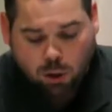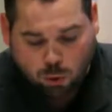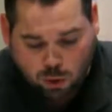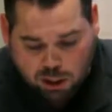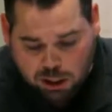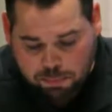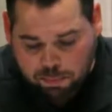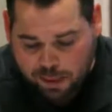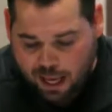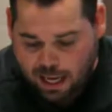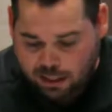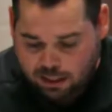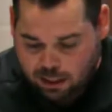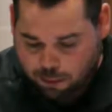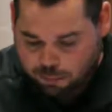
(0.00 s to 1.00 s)
to
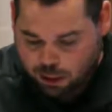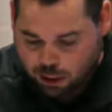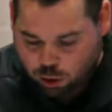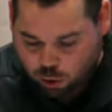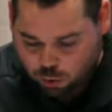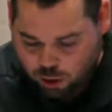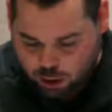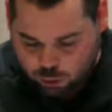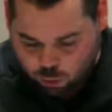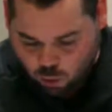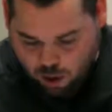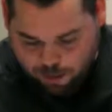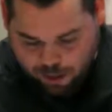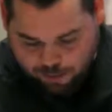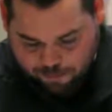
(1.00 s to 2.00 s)
explain something to this
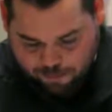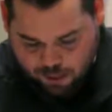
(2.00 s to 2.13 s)
woman,